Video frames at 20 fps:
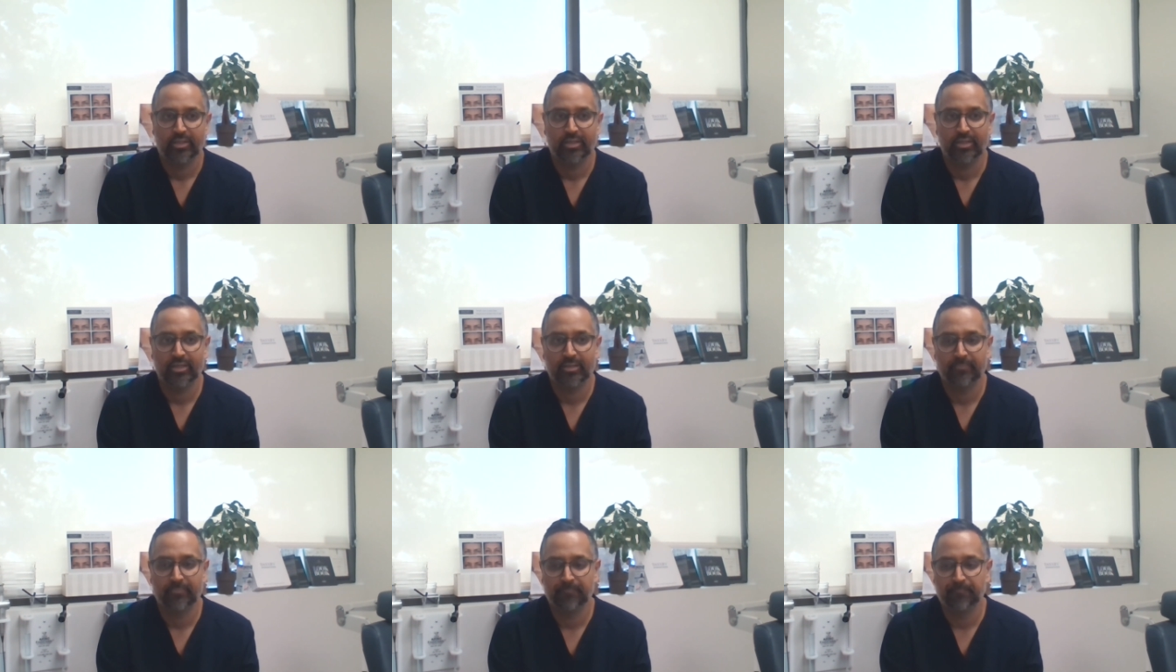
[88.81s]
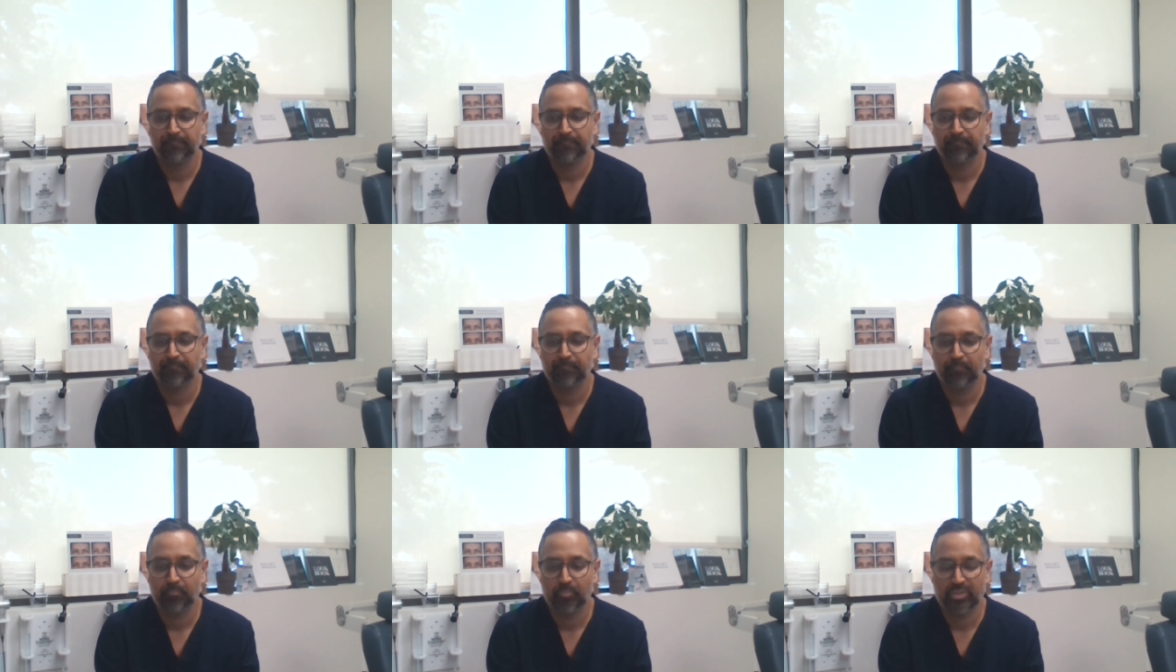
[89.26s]
Um,
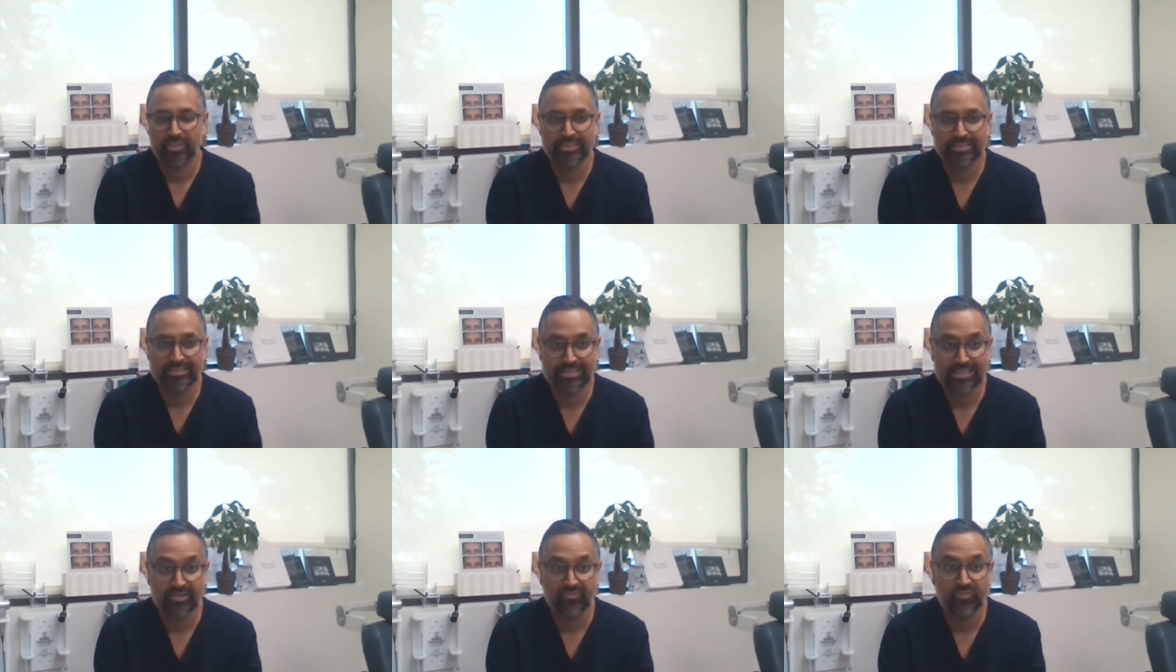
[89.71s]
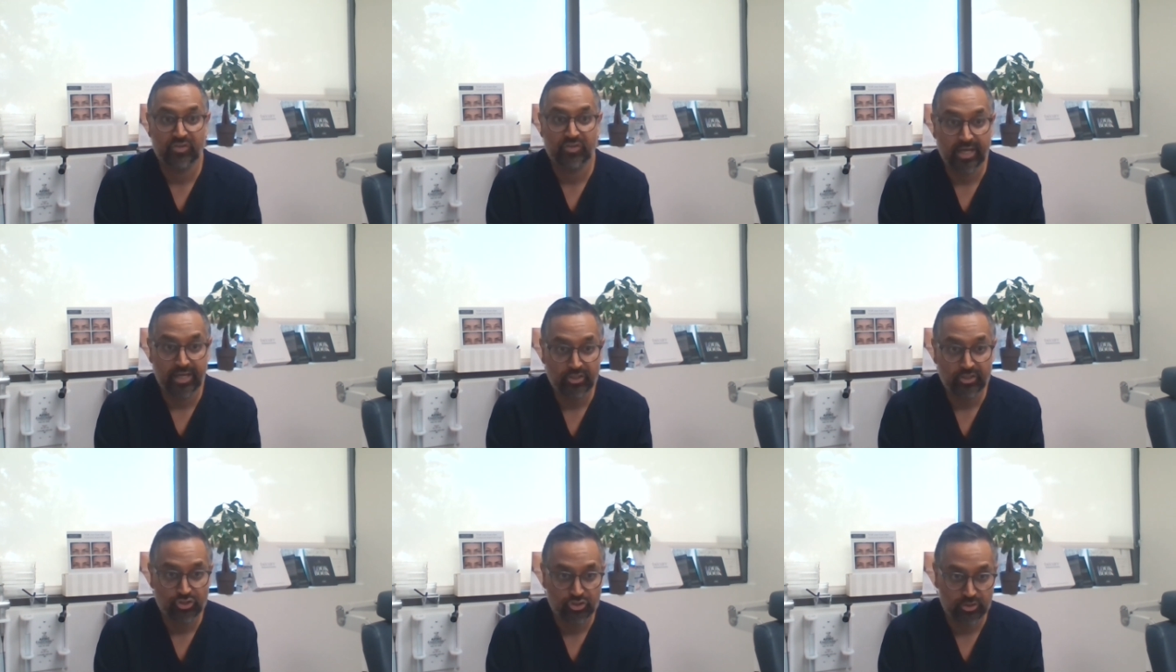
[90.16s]
but a
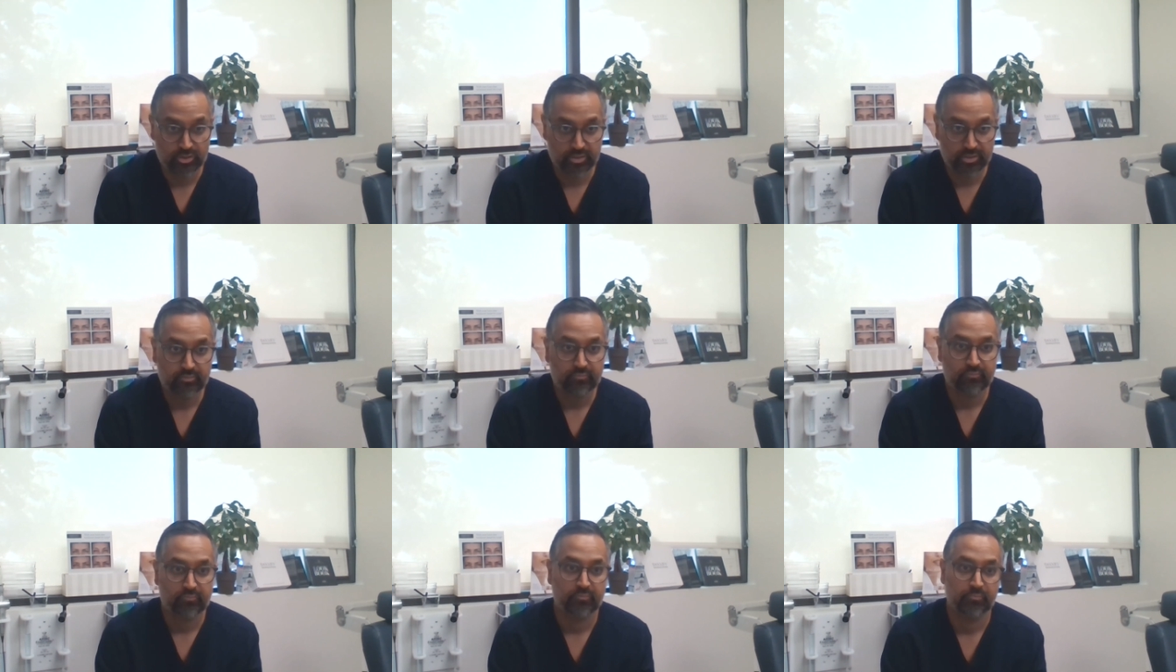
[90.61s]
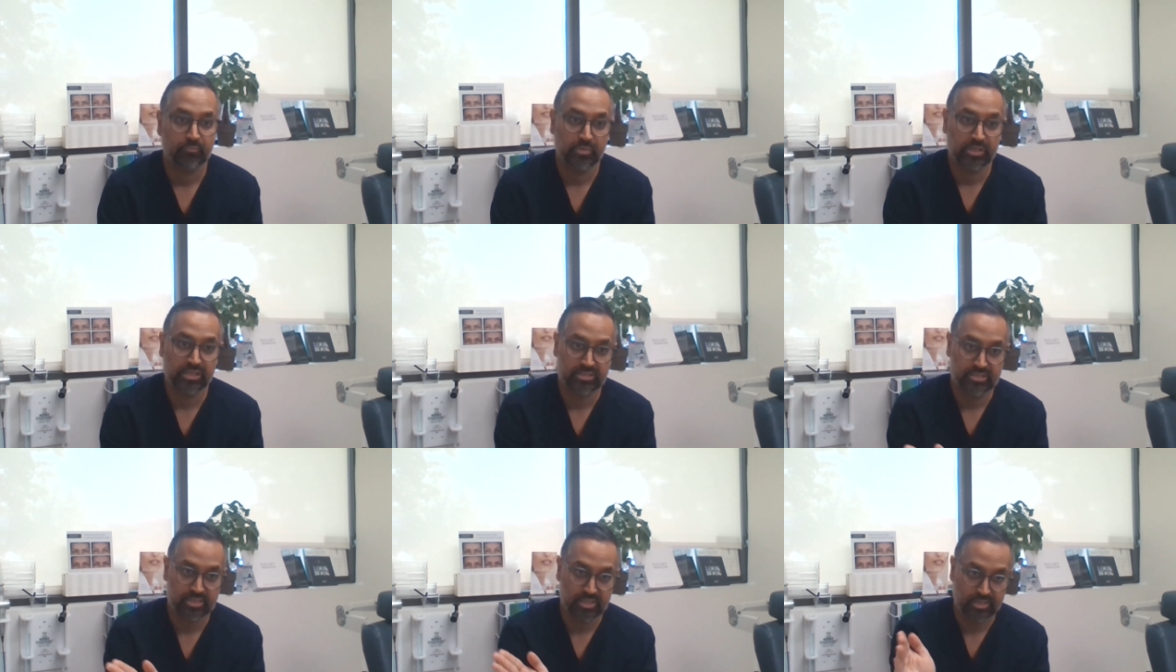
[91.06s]
deviation
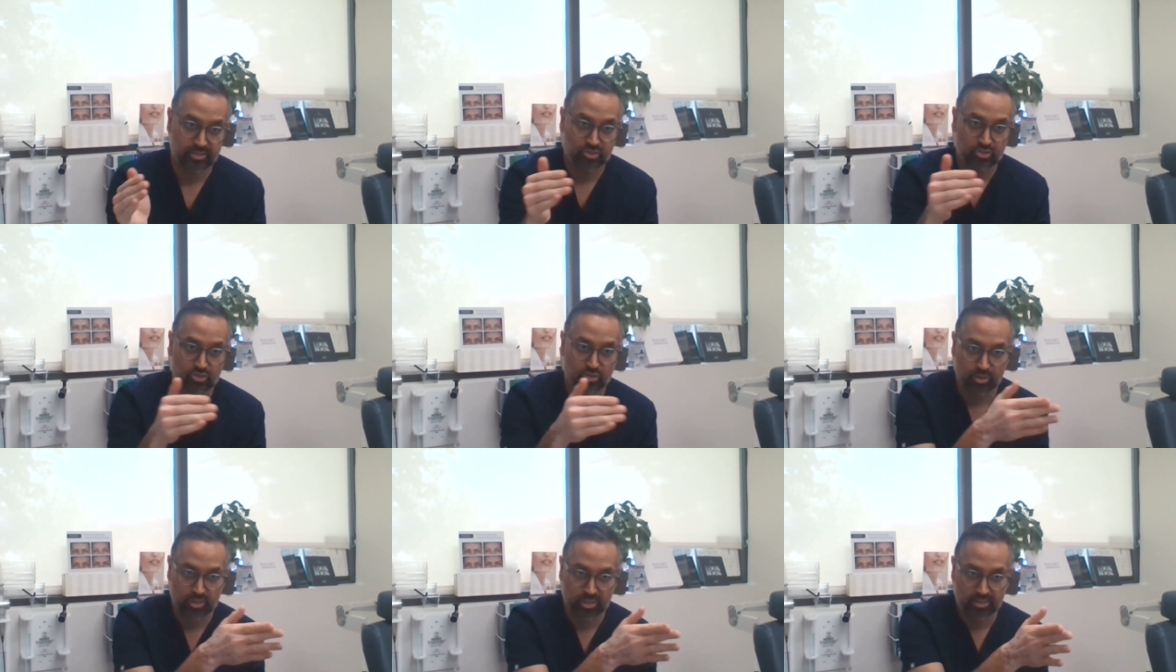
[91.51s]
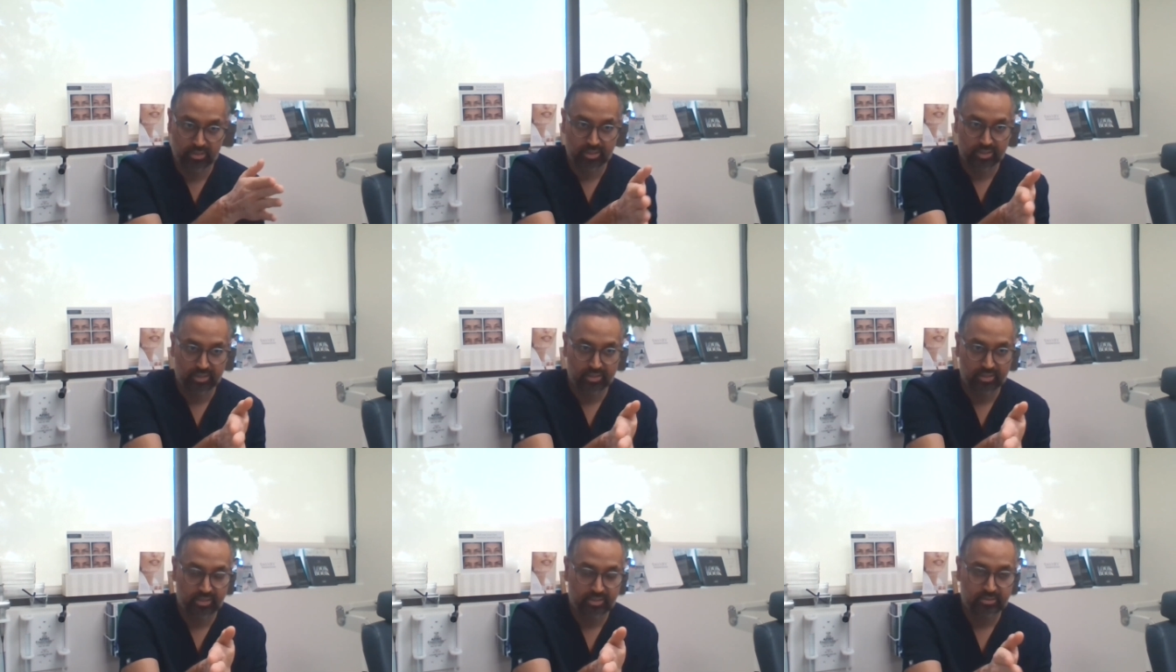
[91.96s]
means that it's crooked
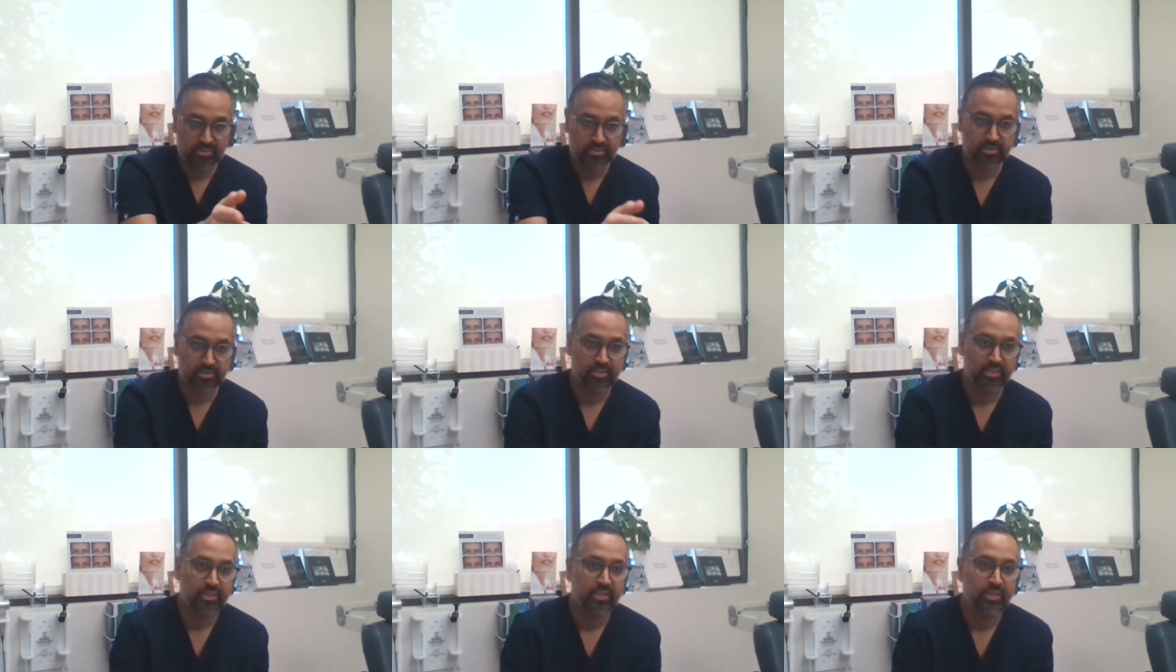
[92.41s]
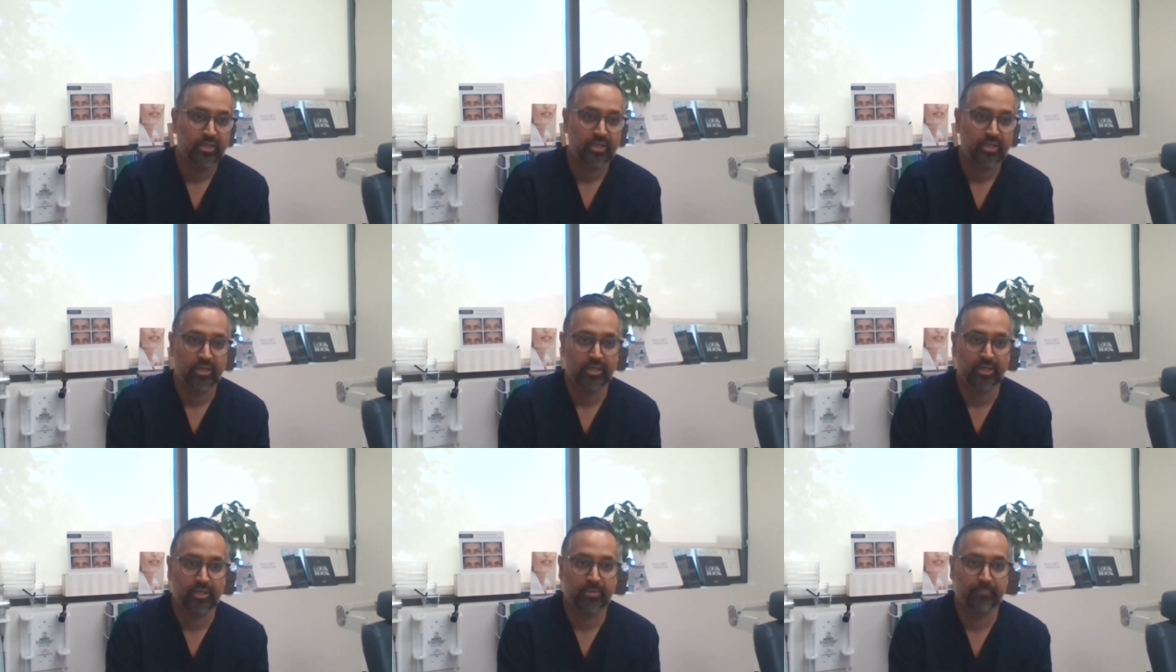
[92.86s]
like this,
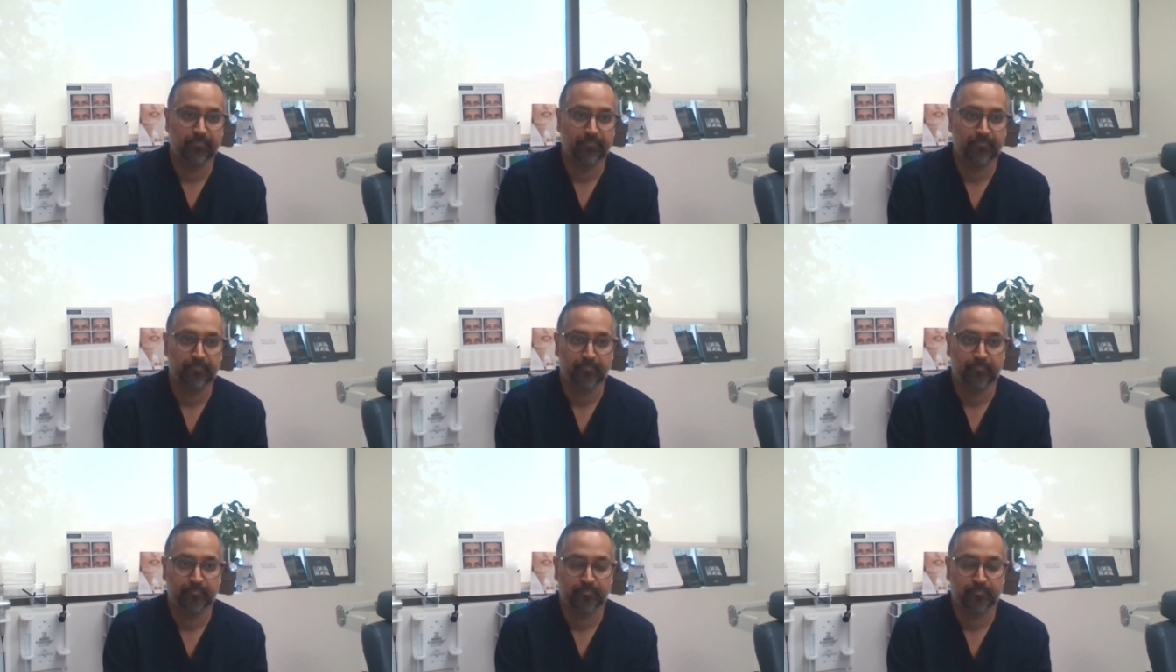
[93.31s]
um,